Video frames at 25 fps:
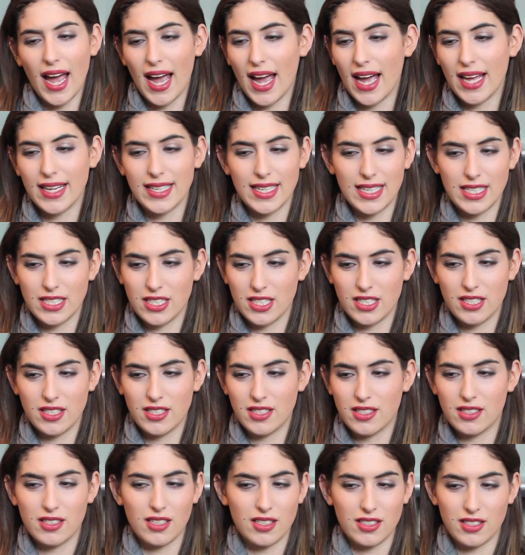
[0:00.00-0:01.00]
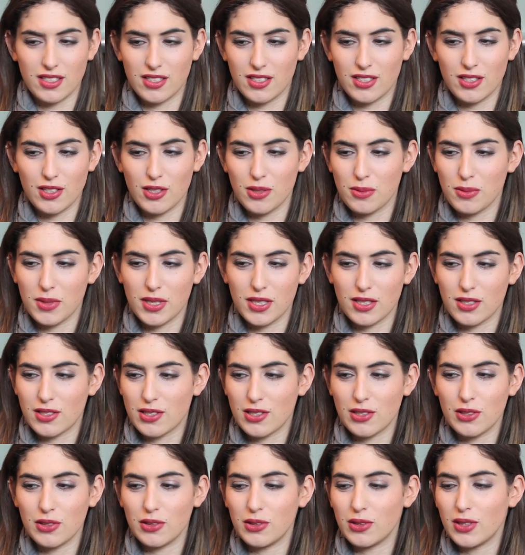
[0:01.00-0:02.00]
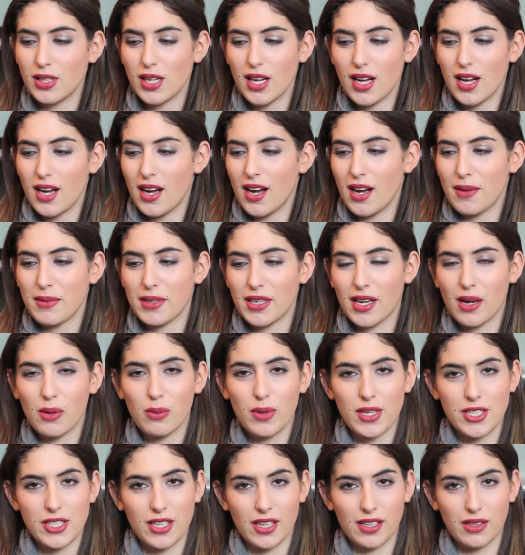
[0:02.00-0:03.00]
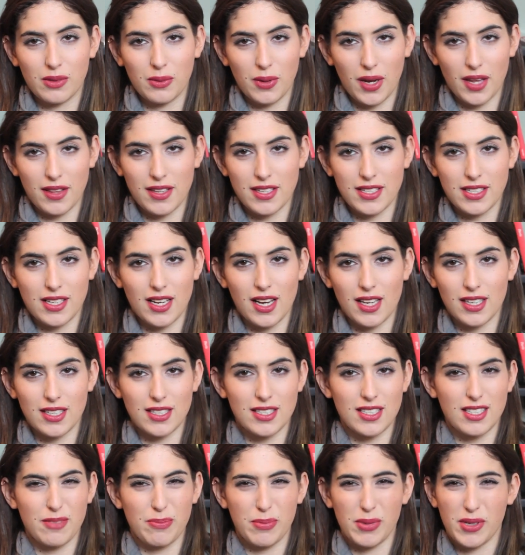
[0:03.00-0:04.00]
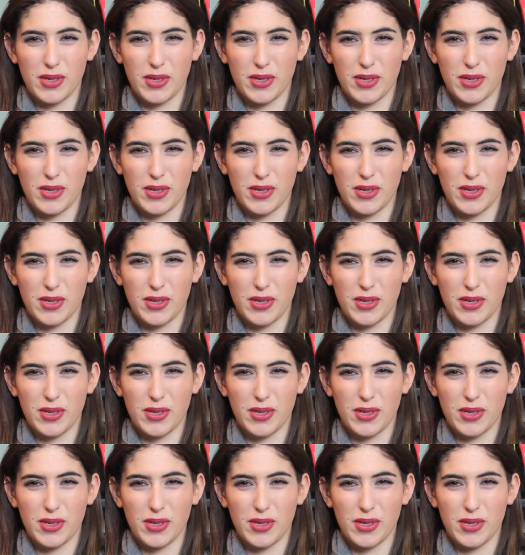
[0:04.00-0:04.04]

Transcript: and it just doesn't suit me at all. I mean, I wish I could wear these colours,